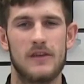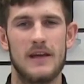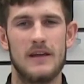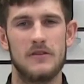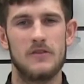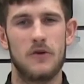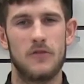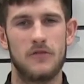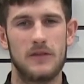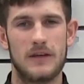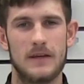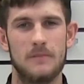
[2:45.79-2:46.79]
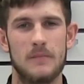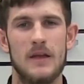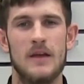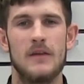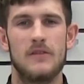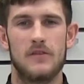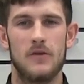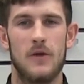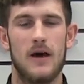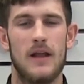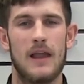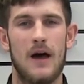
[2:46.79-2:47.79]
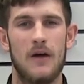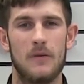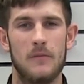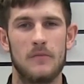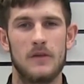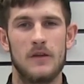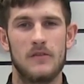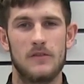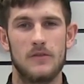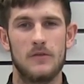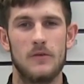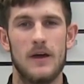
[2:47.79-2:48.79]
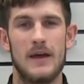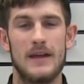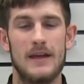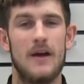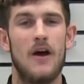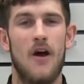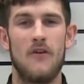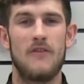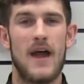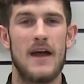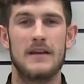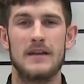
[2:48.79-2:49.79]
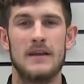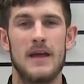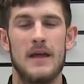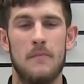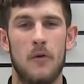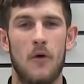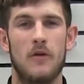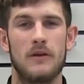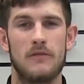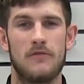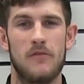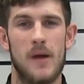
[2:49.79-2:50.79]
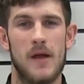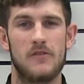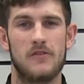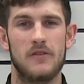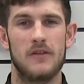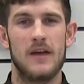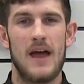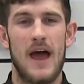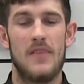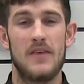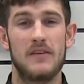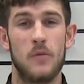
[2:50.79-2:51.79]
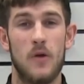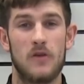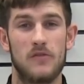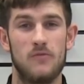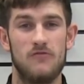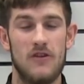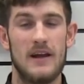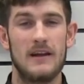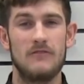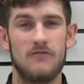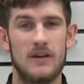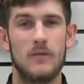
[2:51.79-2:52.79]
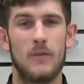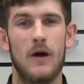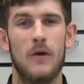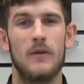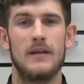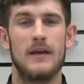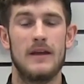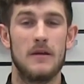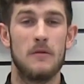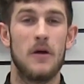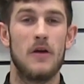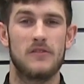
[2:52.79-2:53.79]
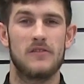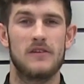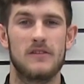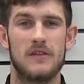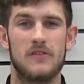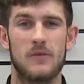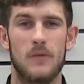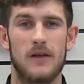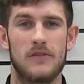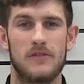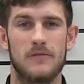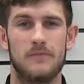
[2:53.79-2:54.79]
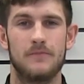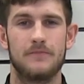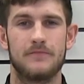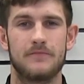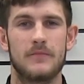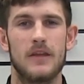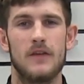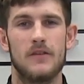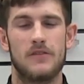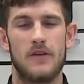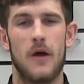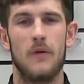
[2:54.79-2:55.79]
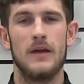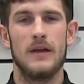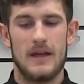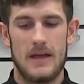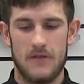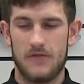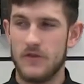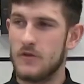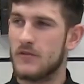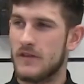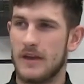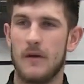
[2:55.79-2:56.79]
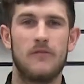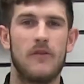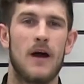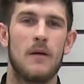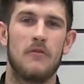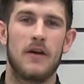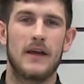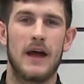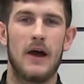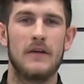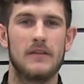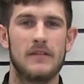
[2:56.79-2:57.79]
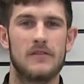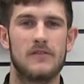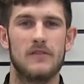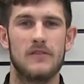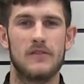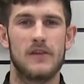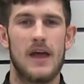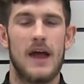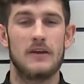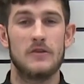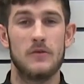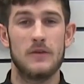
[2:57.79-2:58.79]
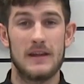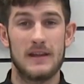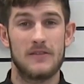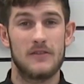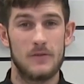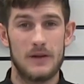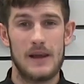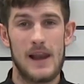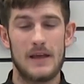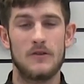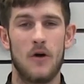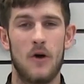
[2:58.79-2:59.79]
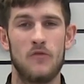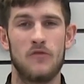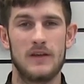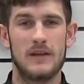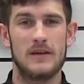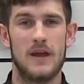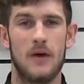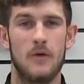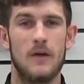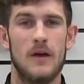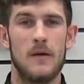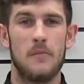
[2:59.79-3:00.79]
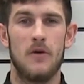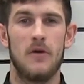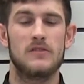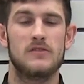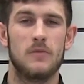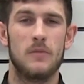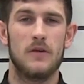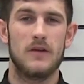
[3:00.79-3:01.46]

in your fleet to allow them to hear of any important information. And this works really, really well in an emergency situation. So if you see a fire break out in the distance and you need to let your whole fleet know, but someone